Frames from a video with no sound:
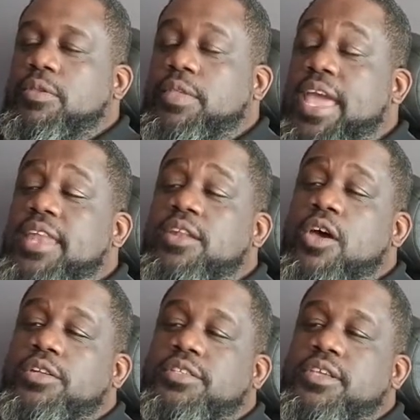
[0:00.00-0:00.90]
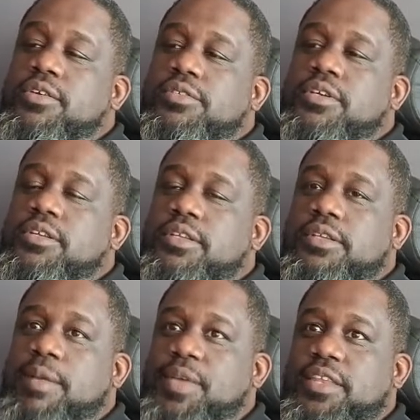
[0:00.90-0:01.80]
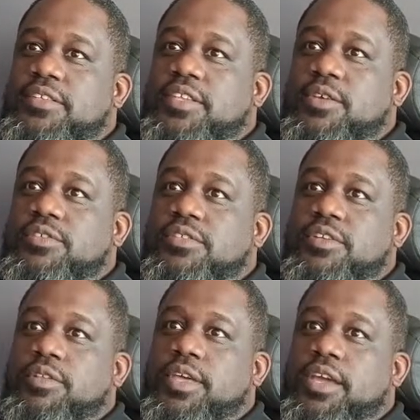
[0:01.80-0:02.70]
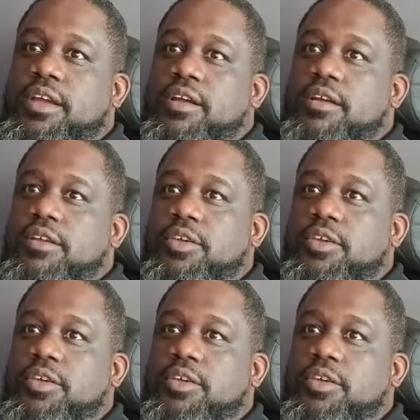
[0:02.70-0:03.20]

Yeah, no, the skills are. I mean, the skills are still there.